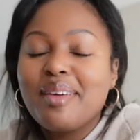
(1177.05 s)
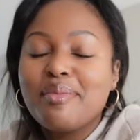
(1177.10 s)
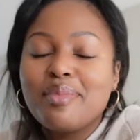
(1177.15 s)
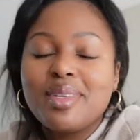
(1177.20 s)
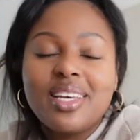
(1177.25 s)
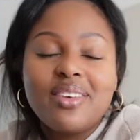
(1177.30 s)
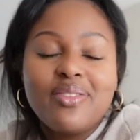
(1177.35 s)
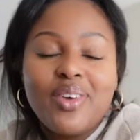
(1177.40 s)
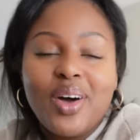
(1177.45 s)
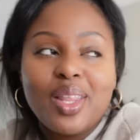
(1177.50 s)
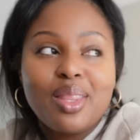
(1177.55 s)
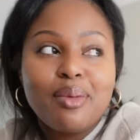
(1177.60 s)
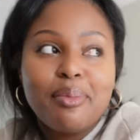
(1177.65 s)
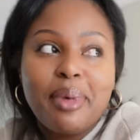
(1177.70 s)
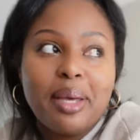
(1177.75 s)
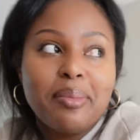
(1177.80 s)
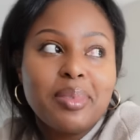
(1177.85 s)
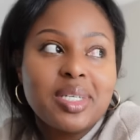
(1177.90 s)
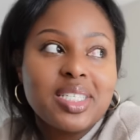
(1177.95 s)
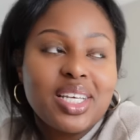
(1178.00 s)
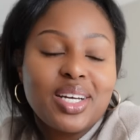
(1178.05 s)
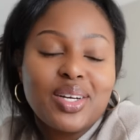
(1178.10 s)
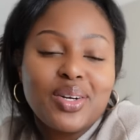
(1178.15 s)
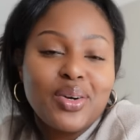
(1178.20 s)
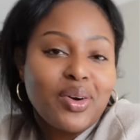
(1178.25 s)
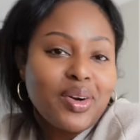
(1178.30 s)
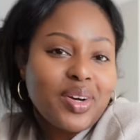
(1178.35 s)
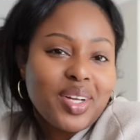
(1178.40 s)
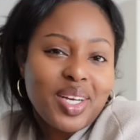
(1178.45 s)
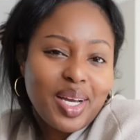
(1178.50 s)
Can't believe all the babies are
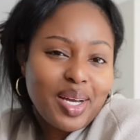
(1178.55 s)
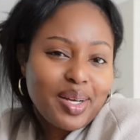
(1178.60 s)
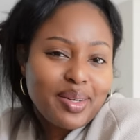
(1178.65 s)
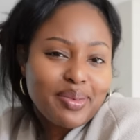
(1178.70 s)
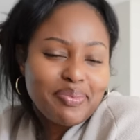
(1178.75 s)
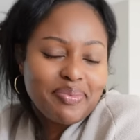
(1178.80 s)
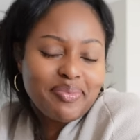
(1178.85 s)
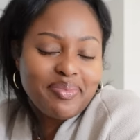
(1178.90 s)
growing up.